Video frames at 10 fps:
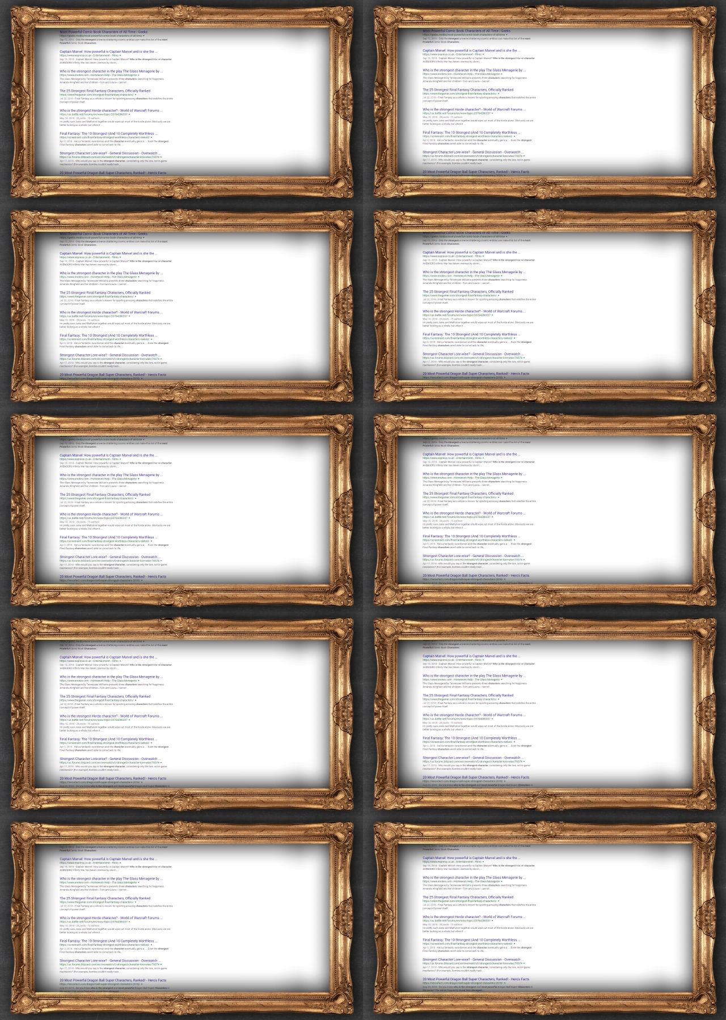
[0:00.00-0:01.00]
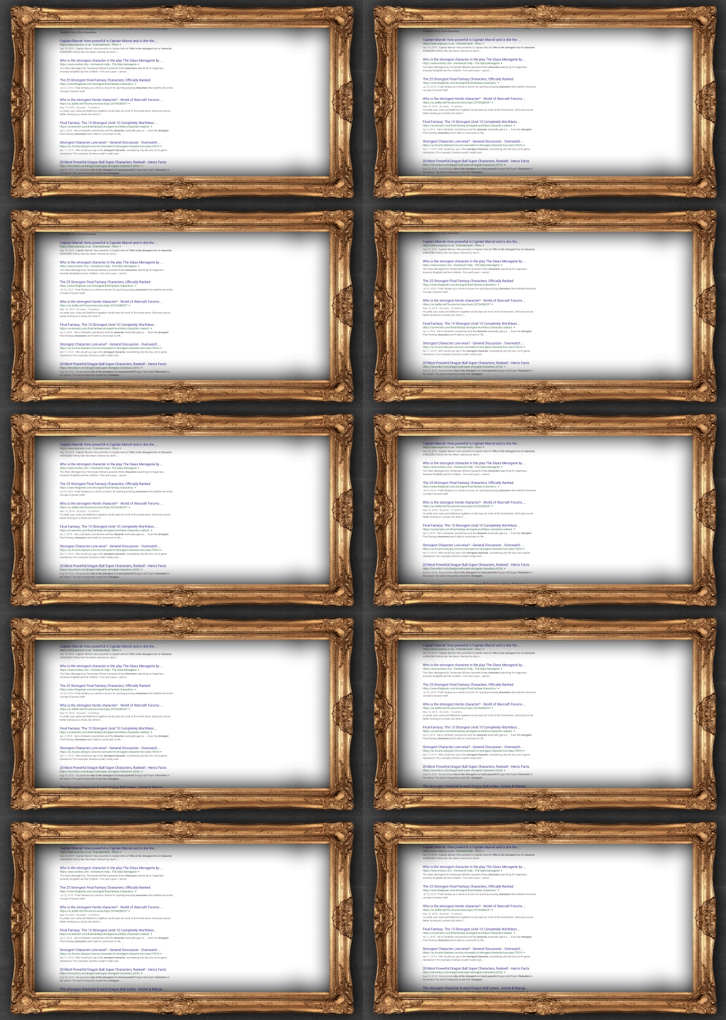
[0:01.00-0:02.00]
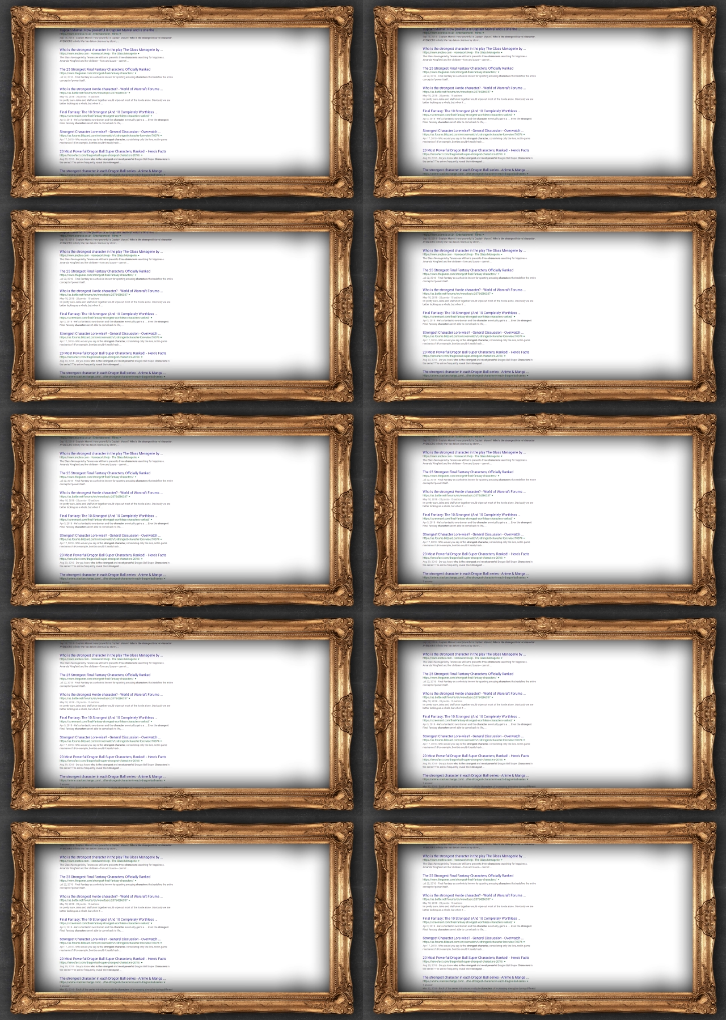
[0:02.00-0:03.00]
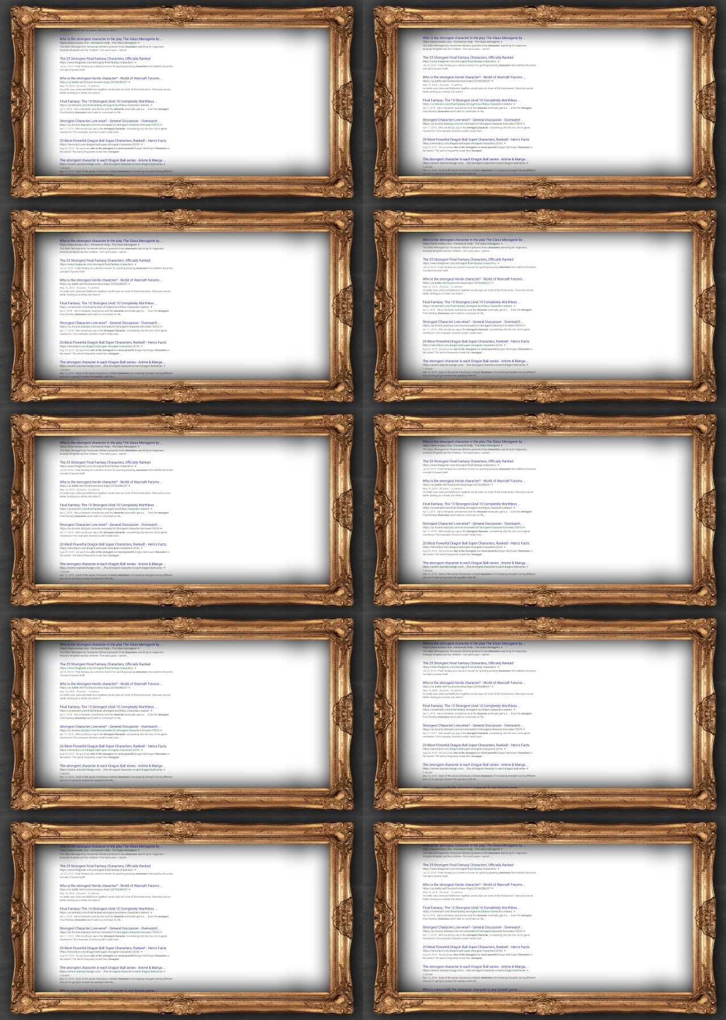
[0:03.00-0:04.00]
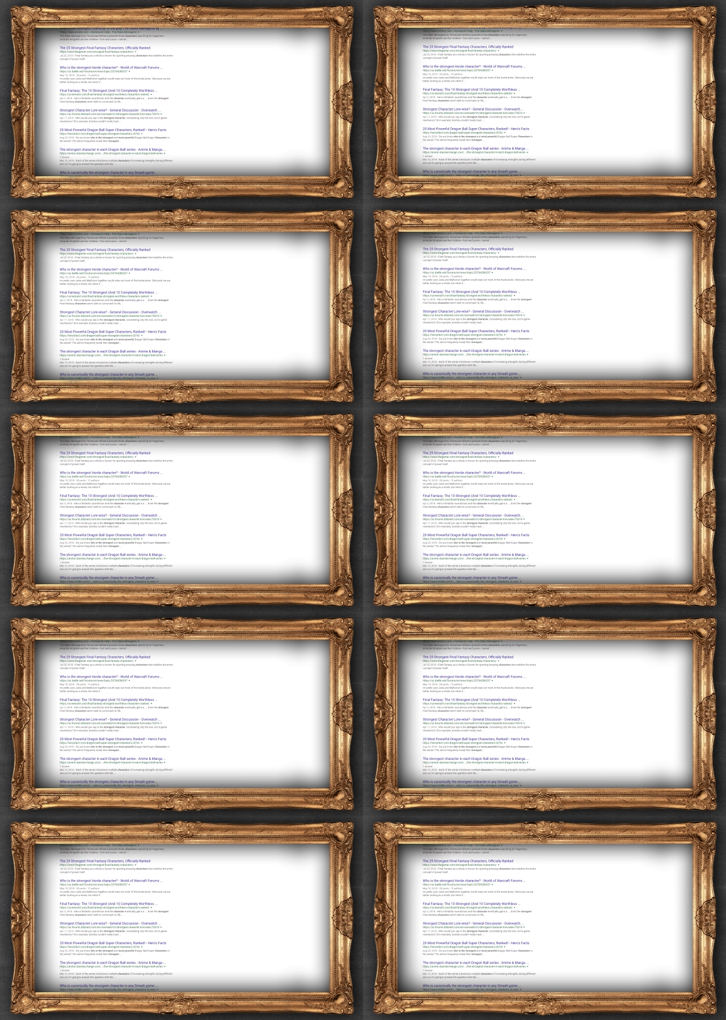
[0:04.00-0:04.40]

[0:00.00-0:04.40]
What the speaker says: Nobody's mouth can be seen.